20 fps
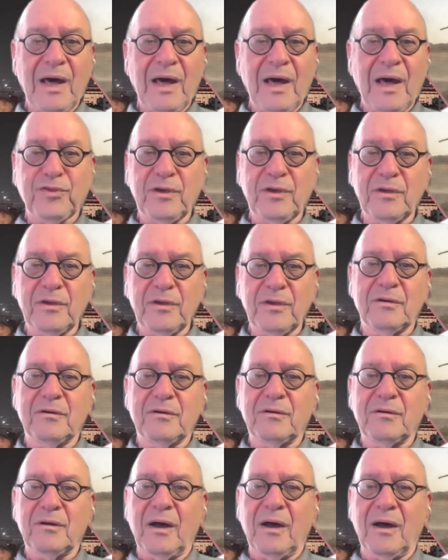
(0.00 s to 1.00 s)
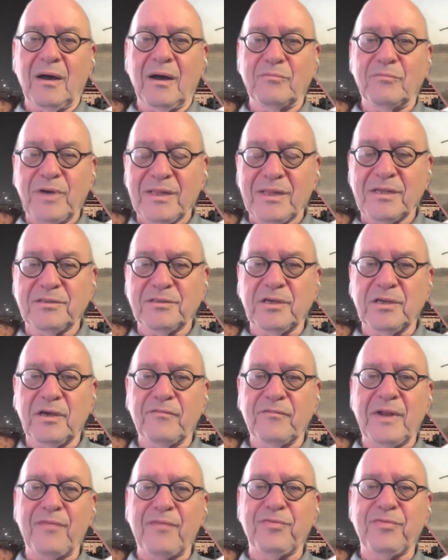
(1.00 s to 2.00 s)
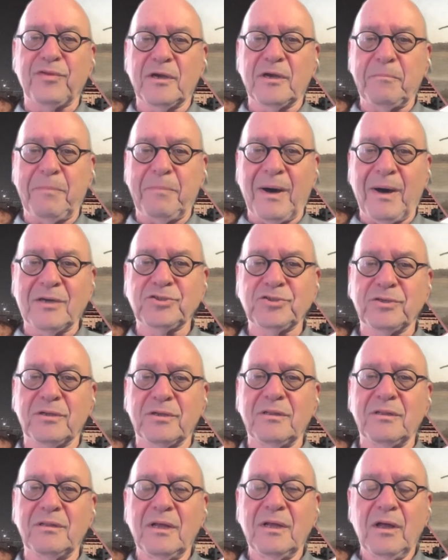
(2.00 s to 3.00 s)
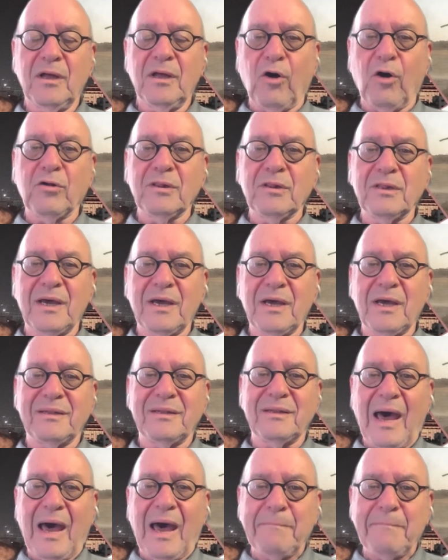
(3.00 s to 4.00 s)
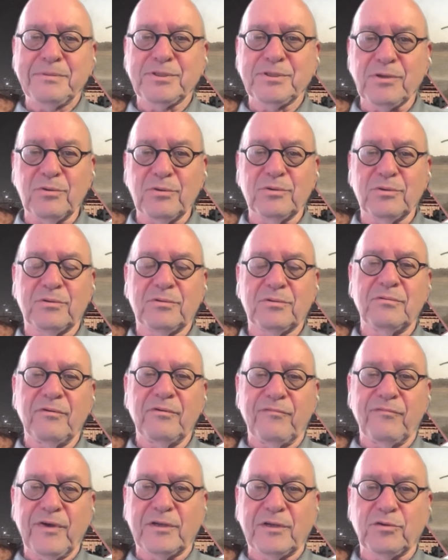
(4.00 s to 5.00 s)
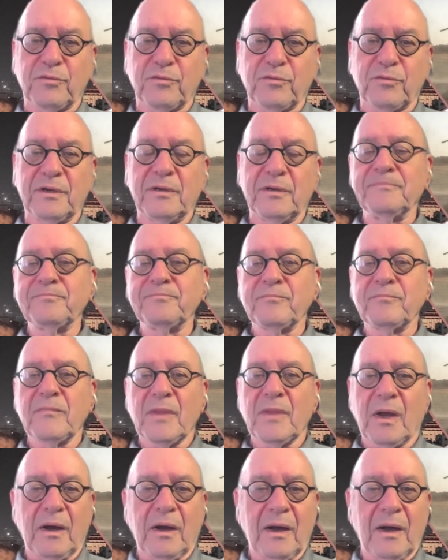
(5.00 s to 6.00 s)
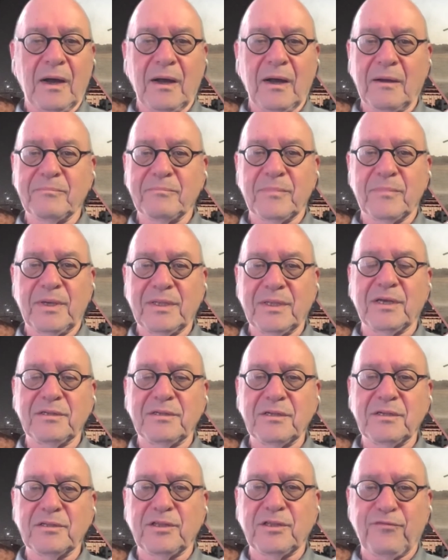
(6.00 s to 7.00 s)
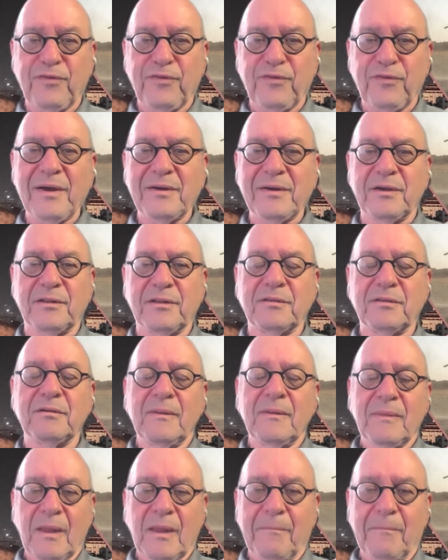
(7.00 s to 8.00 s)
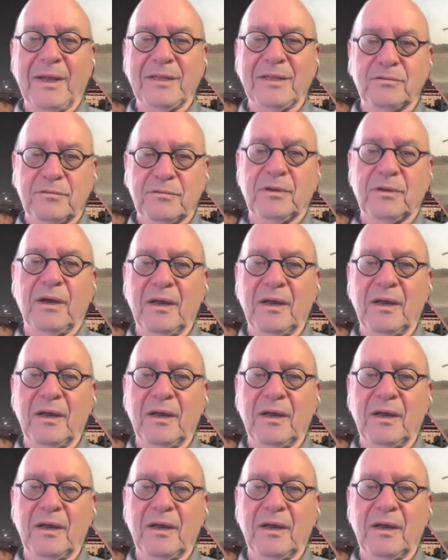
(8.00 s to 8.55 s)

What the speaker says: Nothing relative, nothing partial, only an absolute victory. He didn't define it, but